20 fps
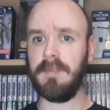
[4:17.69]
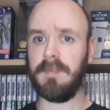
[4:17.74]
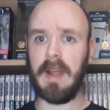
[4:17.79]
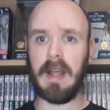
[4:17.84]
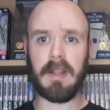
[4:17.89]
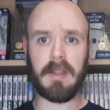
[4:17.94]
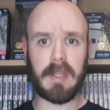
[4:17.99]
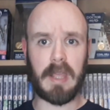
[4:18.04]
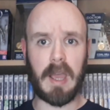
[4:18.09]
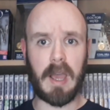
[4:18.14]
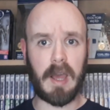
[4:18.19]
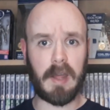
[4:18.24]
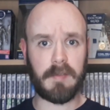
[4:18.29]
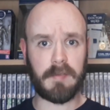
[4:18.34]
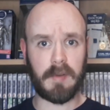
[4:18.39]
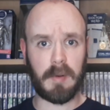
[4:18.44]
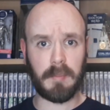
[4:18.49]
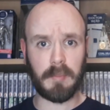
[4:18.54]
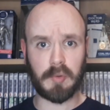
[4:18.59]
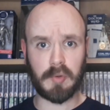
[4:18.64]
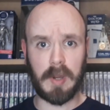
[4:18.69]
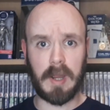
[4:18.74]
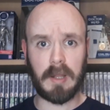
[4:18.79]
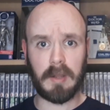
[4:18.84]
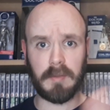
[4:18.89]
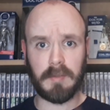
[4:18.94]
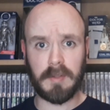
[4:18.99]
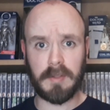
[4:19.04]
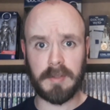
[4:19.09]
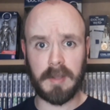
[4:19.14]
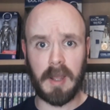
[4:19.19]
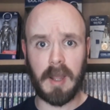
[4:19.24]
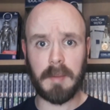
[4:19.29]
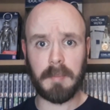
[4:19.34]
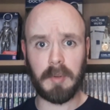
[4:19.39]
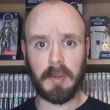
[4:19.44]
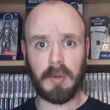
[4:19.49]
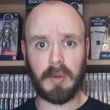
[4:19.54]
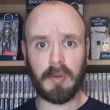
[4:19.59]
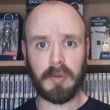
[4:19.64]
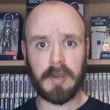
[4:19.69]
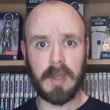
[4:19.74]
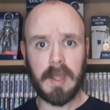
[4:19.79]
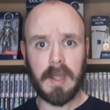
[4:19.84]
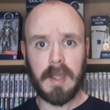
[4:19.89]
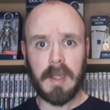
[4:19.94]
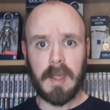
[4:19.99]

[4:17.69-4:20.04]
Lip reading: Valiard from Trial of the Time Lord.